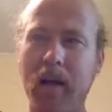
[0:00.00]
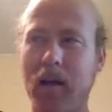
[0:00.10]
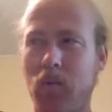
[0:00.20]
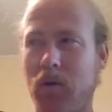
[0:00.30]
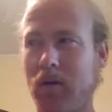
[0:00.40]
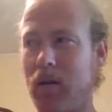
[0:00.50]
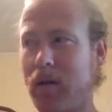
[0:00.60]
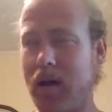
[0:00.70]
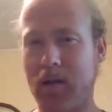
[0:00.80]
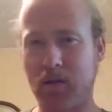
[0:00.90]
and we're
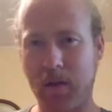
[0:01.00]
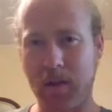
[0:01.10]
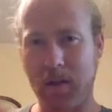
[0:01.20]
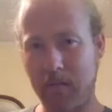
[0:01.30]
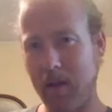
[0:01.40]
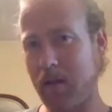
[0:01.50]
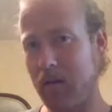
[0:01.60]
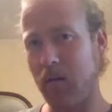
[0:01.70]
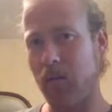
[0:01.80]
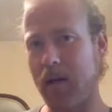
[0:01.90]
not actually giving
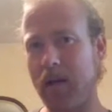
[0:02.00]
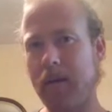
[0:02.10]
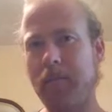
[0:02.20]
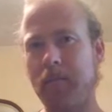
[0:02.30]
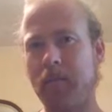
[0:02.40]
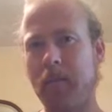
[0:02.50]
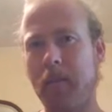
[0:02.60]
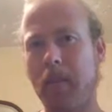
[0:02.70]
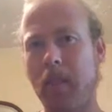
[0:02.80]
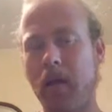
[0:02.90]
it away,
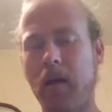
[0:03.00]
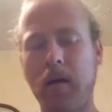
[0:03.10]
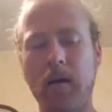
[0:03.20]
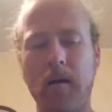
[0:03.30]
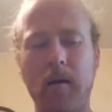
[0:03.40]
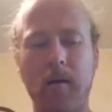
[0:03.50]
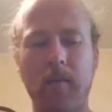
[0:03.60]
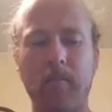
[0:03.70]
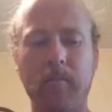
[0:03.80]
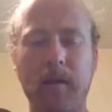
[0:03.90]

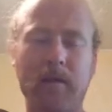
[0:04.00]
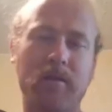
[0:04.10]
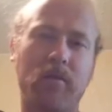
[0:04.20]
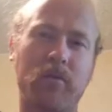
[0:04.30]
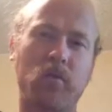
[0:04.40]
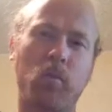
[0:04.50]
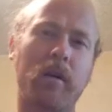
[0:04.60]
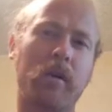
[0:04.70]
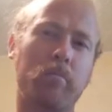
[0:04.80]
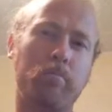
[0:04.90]
um, that's also, we're
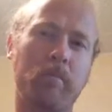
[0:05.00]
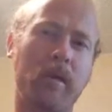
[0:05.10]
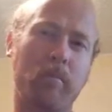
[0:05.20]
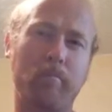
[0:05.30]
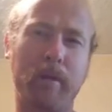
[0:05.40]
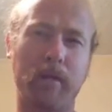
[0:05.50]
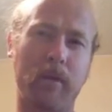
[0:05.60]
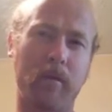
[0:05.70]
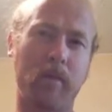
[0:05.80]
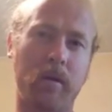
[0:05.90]
going to get a
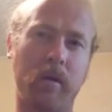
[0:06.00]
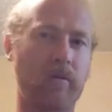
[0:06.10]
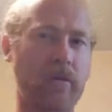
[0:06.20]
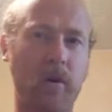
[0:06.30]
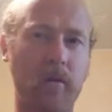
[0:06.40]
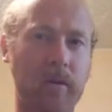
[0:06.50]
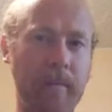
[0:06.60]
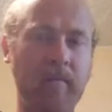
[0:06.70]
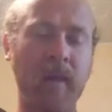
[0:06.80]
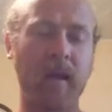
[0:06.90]
buildup of salt.
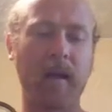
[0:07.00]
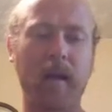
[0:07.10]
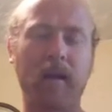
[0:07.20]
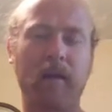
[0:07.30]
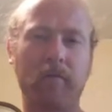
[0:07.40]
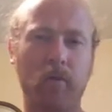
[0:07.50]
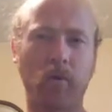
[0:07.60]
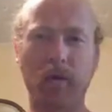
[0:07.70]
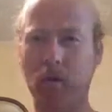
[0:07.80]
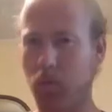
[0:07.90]
And if you
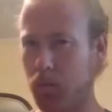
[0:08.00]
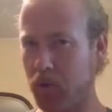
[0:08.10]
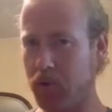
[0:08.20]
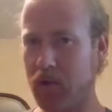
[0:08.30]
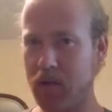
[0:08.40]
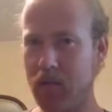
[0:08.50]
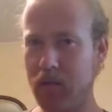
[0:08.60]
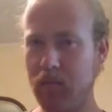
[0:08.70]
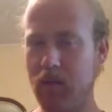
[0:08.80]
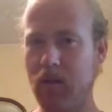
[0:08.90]
look at the root
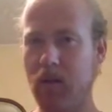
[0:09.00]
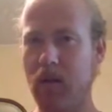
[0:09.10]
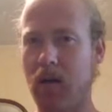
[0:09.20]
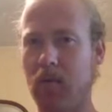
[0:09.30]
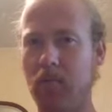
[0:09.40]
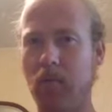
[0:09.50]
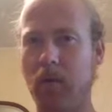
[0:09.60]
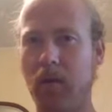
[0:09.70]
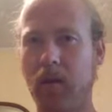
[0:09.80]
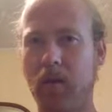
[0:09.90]
systems um,
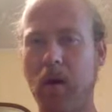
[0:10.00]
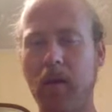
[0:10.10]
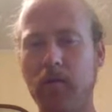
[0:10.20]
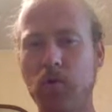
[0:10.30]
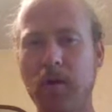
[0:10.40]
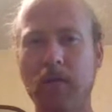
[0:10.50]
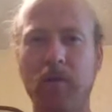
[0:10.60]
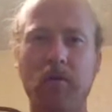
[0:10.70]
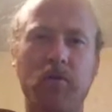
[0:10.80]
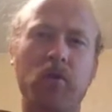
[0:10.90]
with the olive tree, if
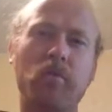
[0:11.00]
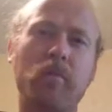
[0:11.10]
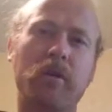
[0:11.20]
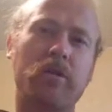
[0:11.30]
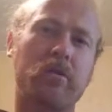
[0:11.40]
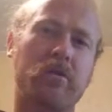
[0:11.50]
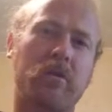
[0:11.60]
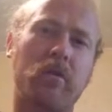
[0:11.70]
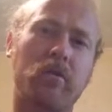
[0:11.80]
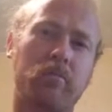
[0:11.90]
there's too much
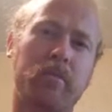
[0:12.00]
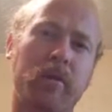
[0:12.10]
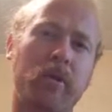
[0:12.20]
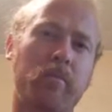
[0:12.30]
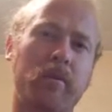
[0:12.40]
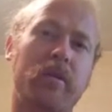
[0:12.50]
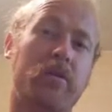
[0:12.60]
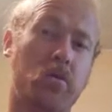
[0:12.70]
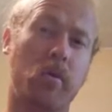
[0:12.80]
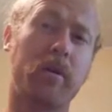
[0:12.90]
salt buildup in the
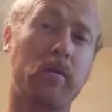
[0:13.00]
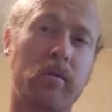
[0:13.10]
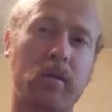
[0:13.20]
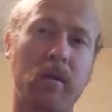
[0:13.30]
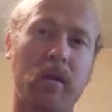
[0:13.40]
soil